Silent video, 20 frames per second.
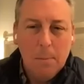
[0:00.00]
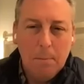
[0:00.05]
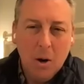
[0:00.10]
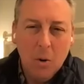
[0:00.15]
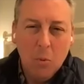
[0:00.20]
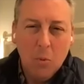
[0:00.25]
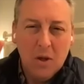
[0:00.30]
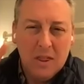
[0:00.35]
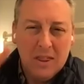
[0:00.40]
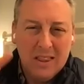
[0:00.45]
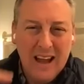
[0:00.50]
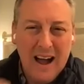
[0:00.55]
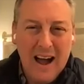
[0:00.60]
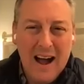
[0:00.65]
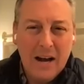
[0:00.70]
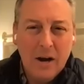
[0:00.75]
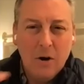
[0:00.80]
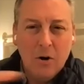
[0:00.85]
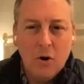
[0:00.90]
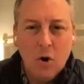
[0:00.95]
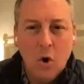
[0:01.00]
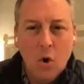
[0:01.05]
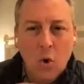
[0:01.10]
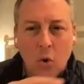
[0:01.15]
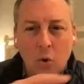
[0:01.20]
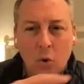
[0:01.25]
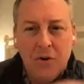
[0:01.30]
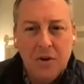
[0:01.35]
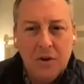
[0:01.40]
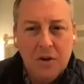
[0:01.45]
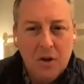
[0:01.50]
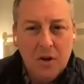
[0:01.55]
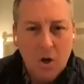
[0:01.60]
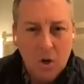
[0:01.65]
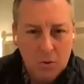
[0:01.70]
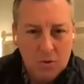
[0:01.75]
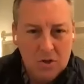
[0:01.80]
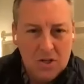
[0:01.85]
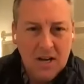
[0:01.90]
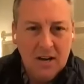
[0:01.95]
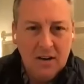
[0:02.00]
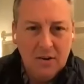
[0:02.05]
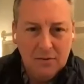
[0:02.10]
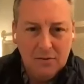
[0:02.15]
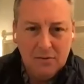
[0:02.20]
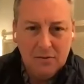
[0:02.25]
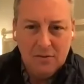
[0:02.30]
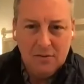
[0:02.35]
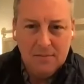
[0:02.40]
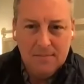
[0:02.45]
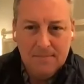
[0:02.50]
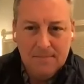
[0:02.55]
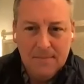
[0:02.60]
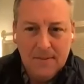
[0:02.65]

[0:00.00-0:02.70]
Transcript: but with tired old hotels.